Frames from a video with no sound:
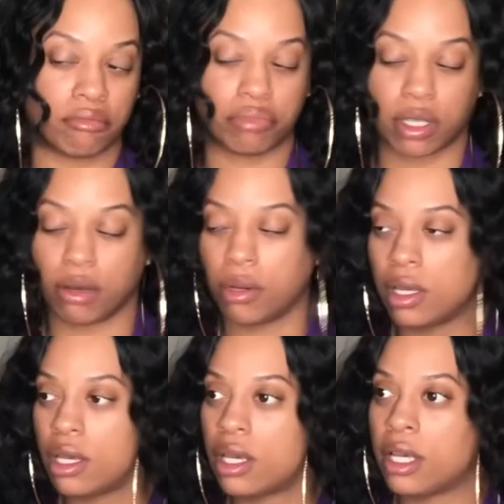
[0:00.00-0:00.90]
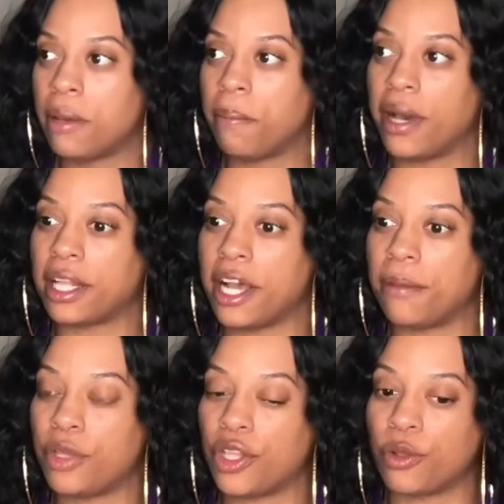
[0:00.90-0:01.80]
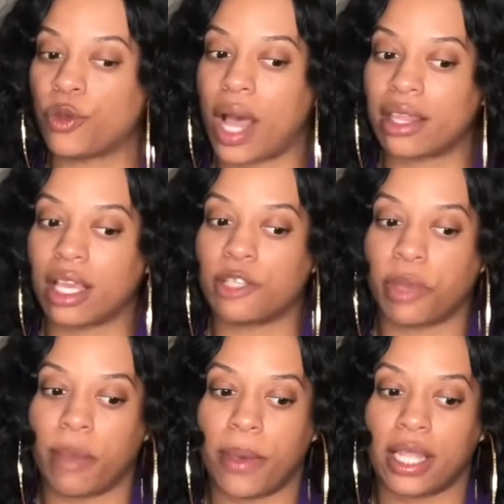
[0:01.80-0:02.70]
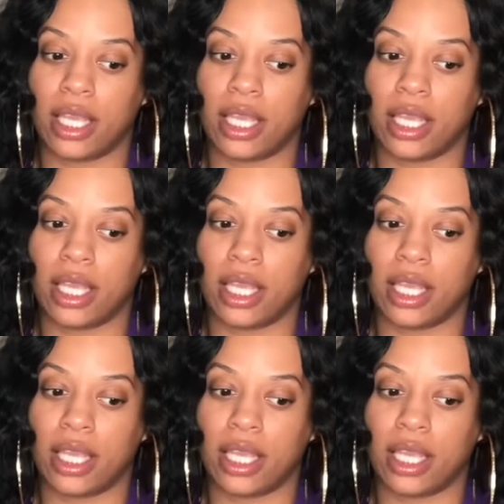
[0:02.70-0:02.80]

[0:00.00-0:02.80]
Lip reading: So, but, do I think he's being petty?